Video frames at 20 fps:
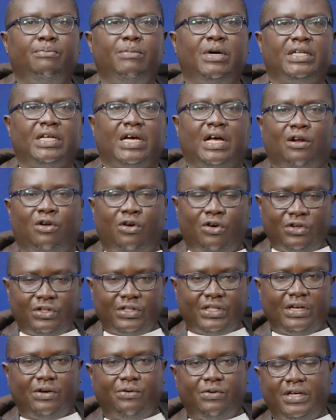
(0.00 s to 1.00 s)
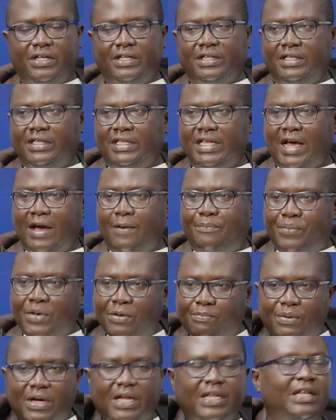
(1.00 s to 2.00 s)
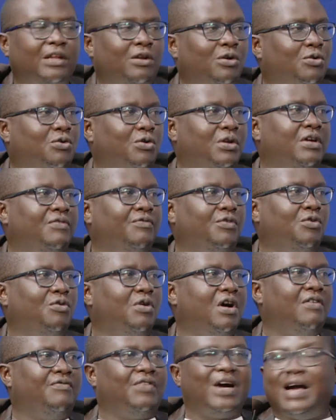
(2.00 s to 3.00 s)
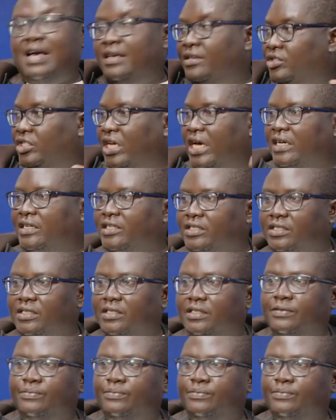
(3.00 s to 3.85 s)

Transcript: But along the way, there are people at the local level who have hijacked